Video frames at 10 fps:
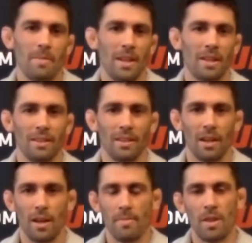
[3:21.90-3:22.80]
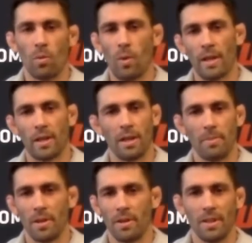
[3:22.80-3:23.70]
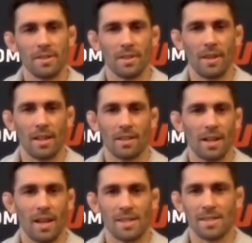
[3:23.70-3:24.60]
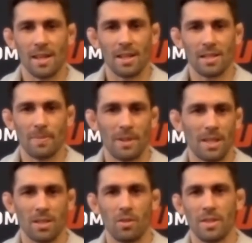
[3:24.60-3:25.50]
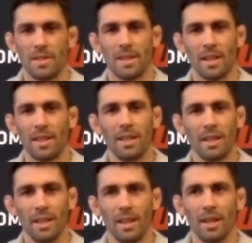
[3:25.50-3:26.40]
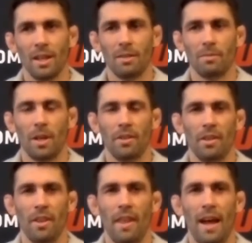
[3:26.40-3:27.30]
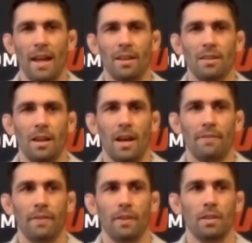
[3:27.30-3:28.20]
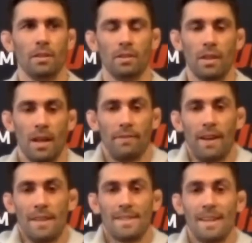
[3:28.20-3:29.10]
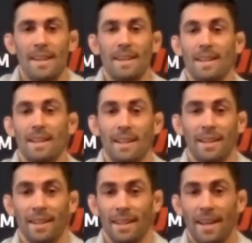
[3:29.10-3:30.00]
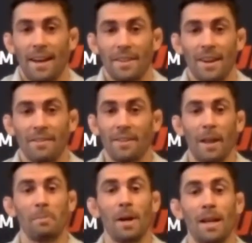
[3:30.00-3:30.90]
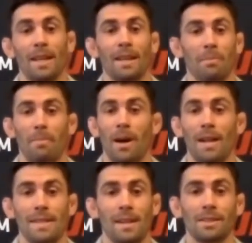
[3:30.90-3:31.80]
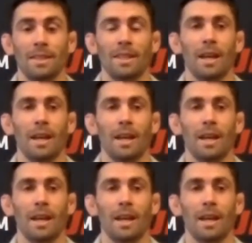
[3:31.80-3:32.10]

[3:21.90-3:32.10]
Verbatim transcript: I mean, uh, I'm in the weight cut period, so that kind of sucks, but that's always sucky. Um, other than that, I feel, I, I, said it in the, in the countdown, I feel like money. My body's healthy.